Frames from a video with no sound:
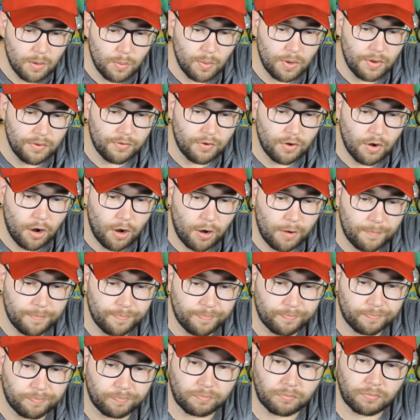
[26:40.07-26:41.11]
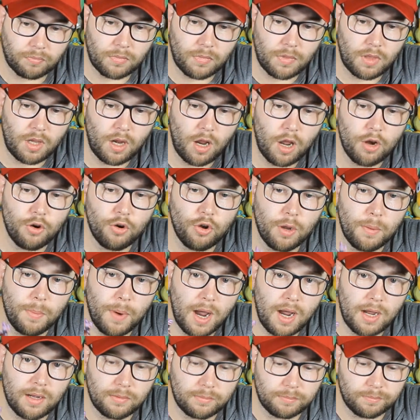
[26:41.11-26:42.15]
We've got
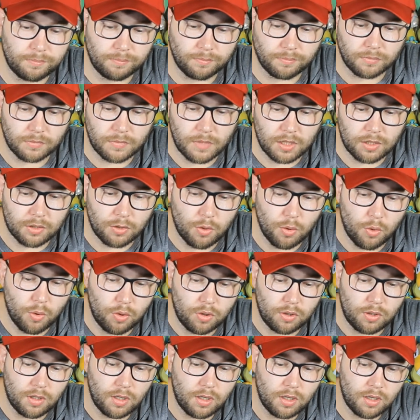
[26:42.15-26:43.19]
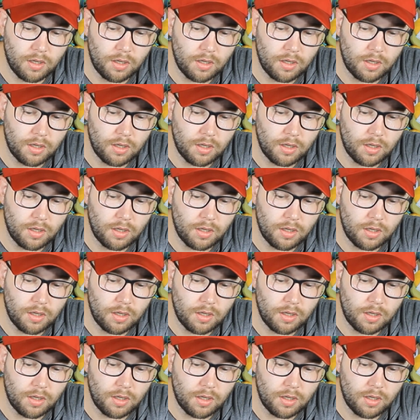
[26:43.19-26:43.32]
Noibat, that's cool.